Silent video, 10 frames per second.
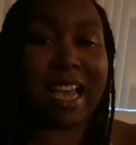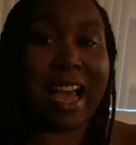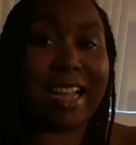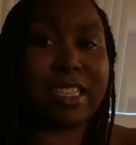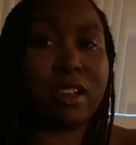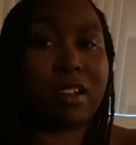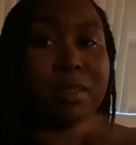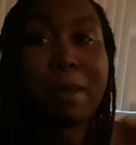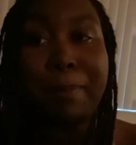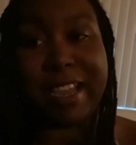I can talk to
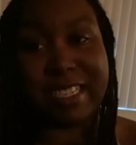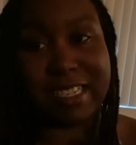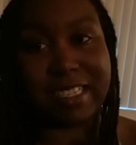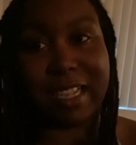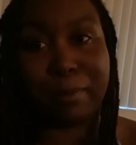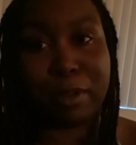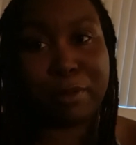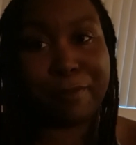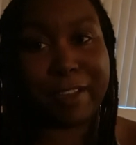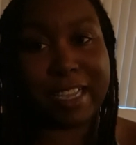my patients till I'm blue
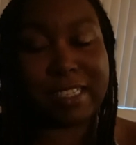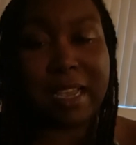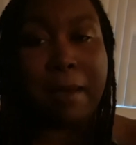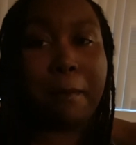in the face.